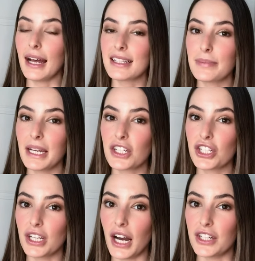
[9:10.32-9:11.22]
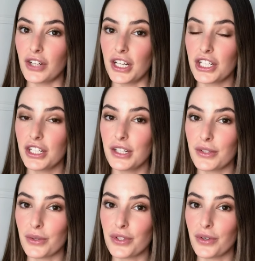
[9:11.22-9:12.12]
Aspect Sheer Hydration
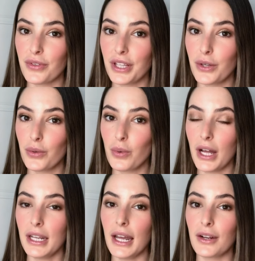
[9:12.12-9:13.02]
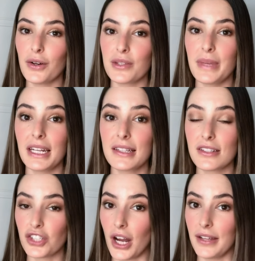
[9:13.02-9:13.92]
is also a really good one, and
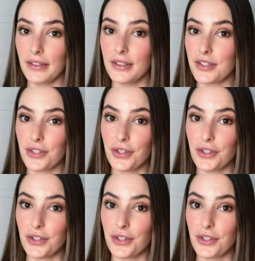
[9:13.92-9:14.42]
Cosmedix Shineless